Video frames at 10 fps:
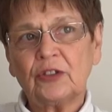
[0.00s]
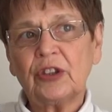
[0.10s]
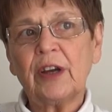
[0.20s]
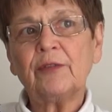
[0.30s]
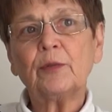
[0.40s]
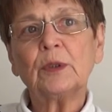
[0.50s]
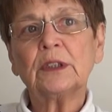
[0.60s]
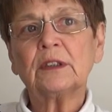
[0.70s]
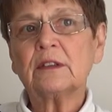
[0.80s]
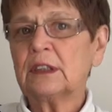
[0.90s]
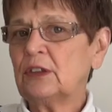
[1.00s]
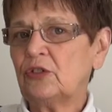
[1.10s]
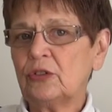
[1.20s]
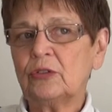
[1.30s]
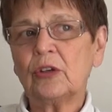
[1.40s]
Jeff was in
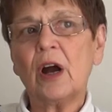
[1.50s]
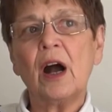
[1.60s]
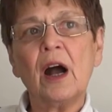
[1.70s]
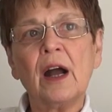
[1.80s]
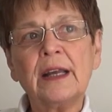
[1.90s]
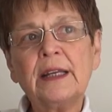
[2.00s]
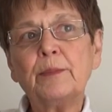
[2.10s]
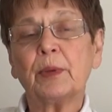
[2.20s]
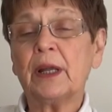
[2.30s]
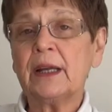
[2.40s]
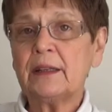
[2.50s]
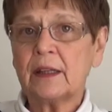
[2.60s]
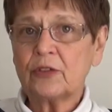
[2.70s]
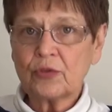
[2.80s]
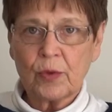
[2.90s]
junior high. He played
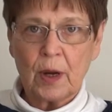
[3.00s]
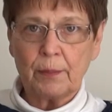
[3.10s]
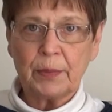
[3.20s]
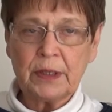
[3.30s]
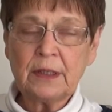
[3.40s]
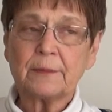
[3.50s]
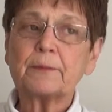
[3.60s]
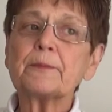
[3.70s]
the trumpet.